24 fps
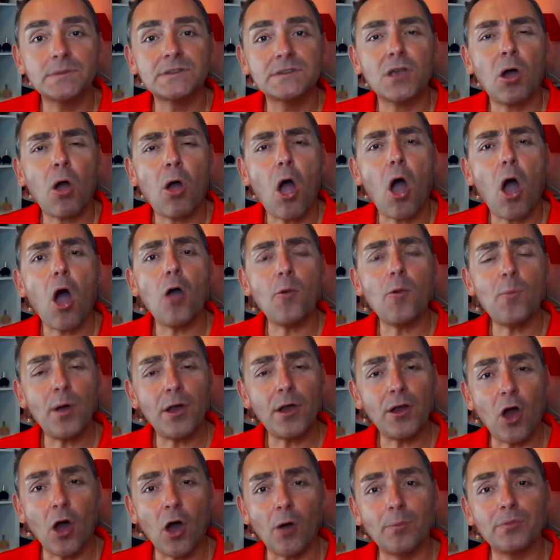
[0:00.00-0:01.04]
So
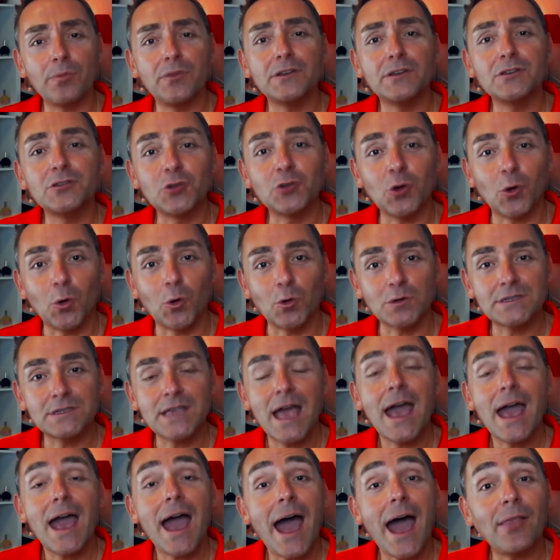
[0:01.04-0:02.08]
open up the doors
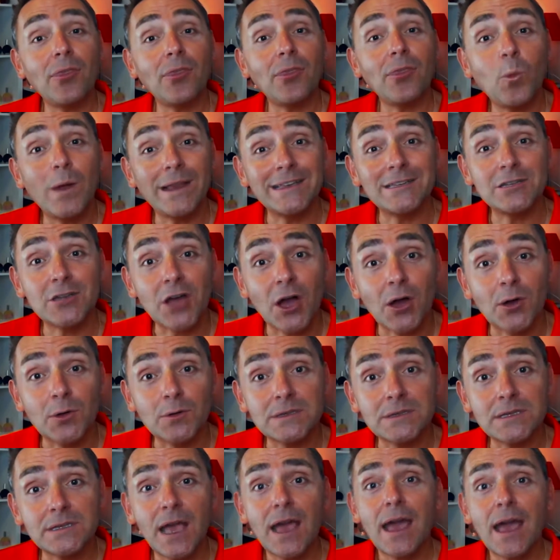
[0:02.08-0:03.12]
and the
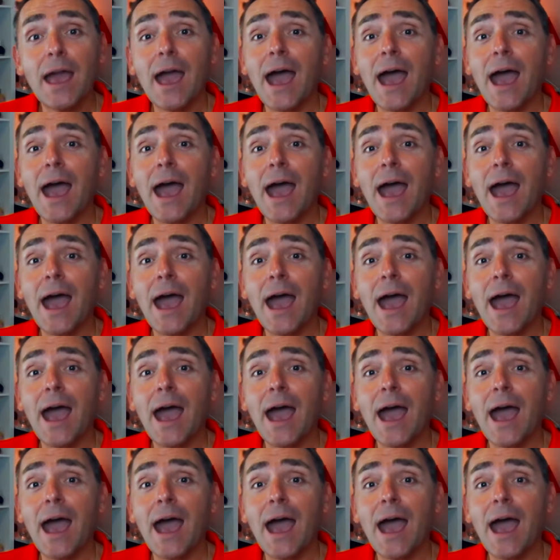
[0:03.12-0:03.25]
windows